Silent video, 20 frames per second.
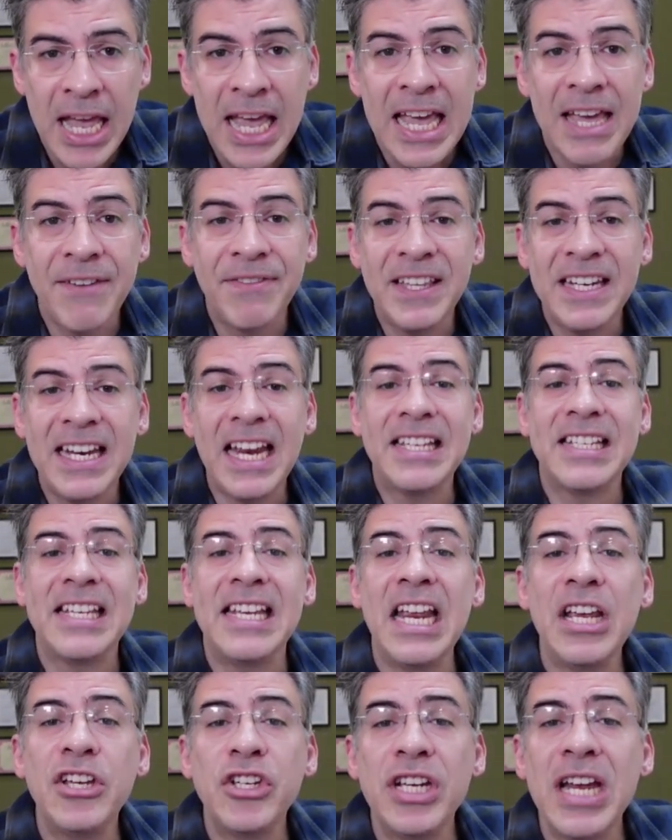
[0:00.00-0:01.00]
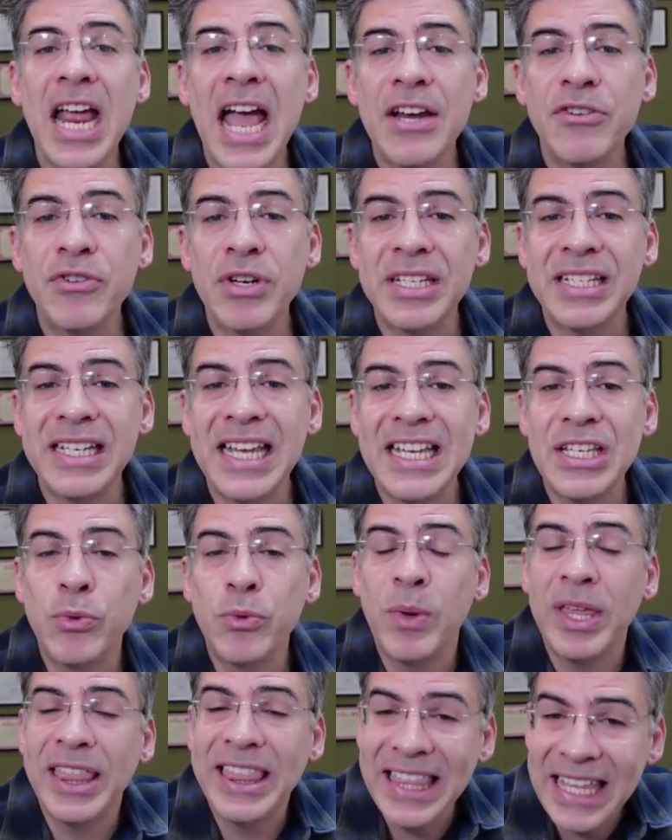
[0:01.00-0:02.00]
If the destination address is
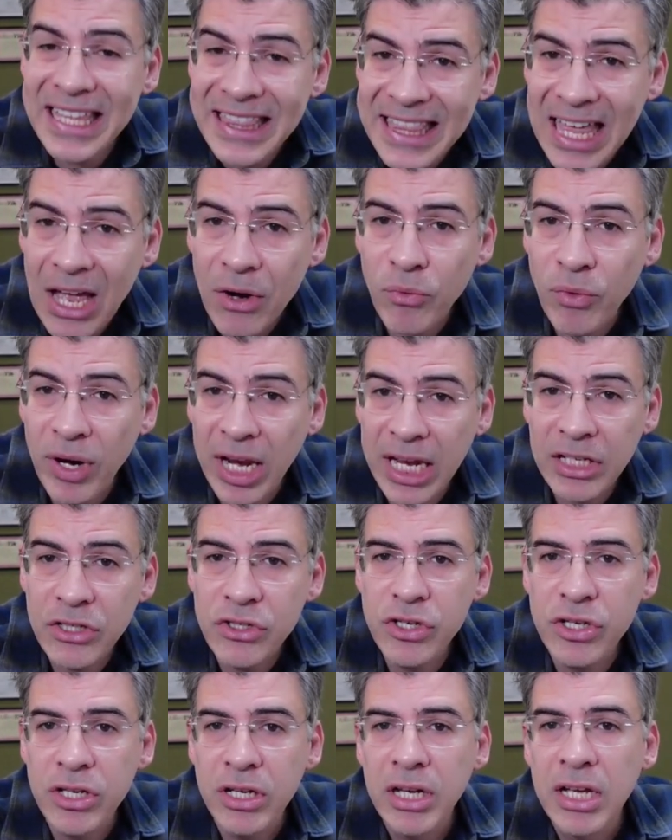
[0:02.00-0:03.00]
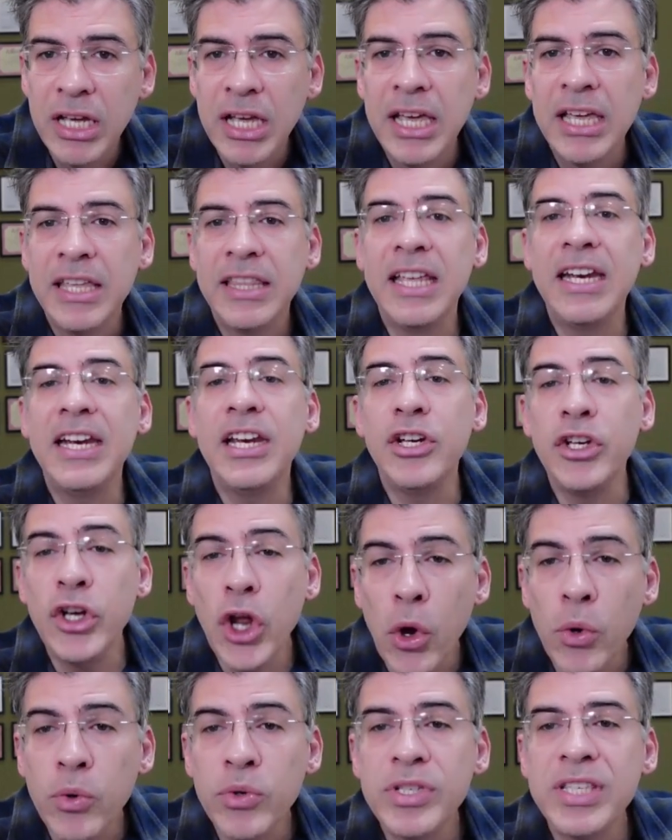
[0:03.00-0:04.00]
within that range, then it
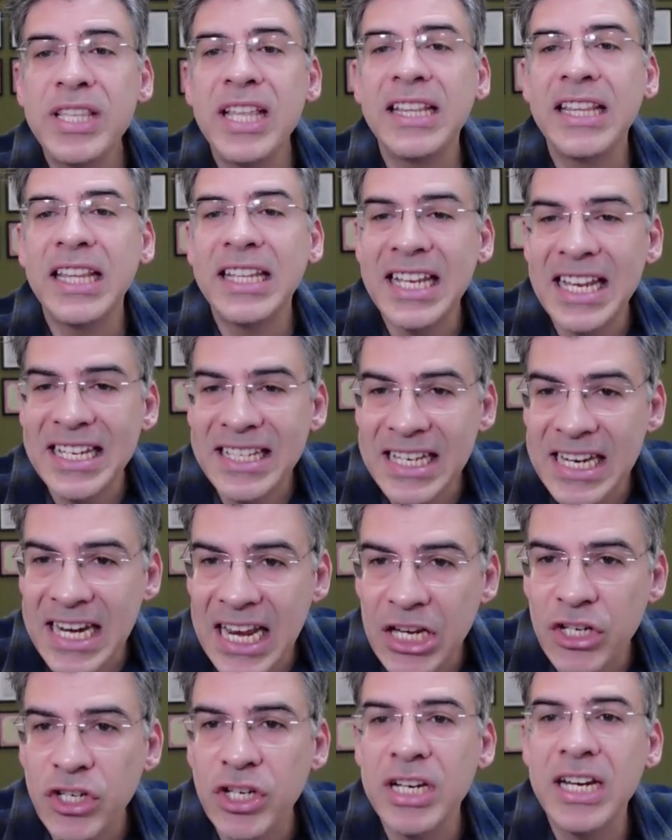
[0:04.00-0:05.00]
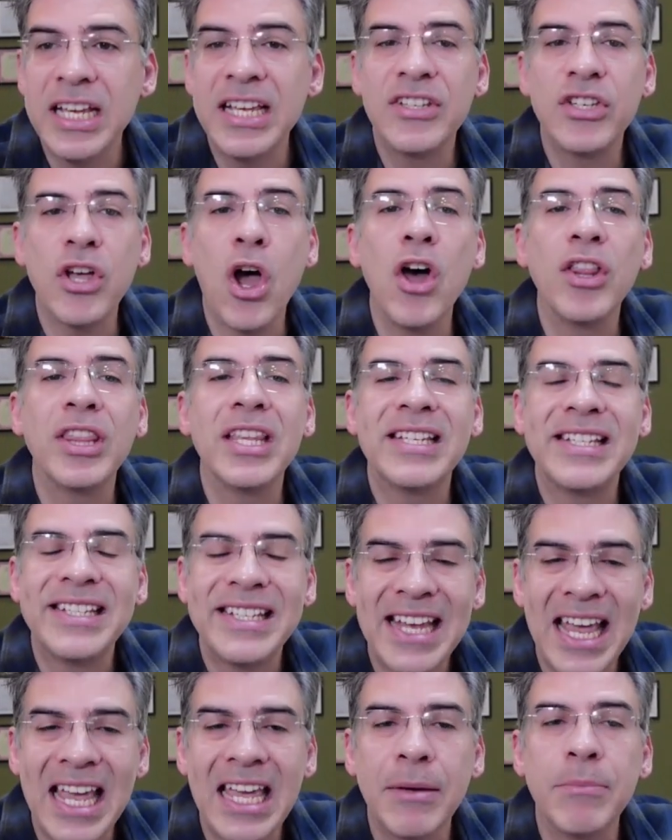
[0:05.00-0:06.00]
knows that the destination is on the
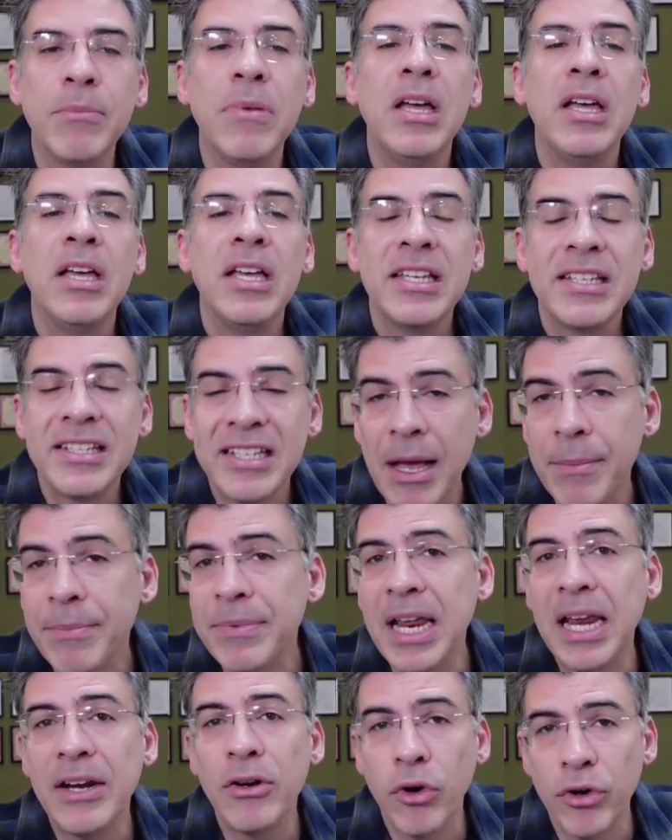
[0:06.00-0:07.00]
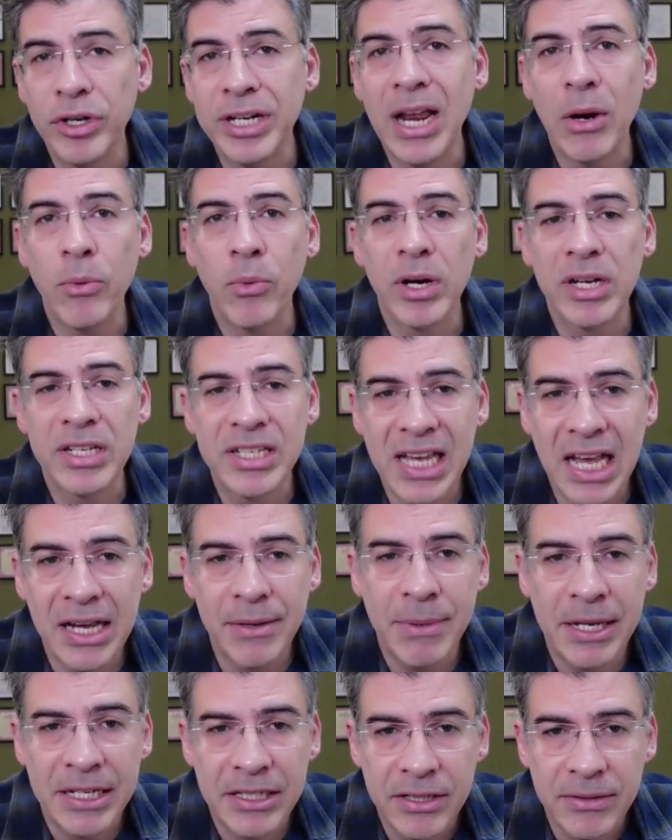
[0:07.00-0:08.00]
same subnet or network
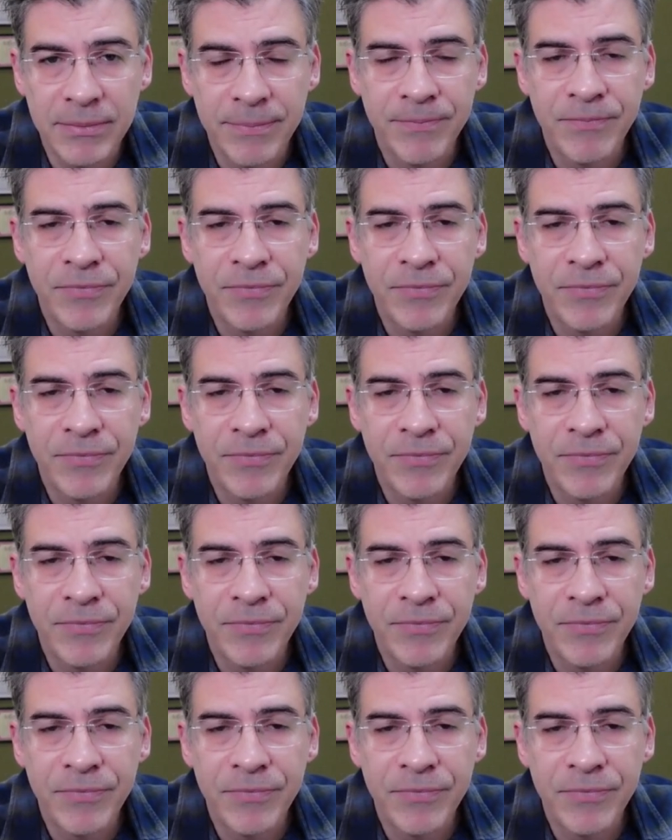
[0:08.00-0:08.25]
segment.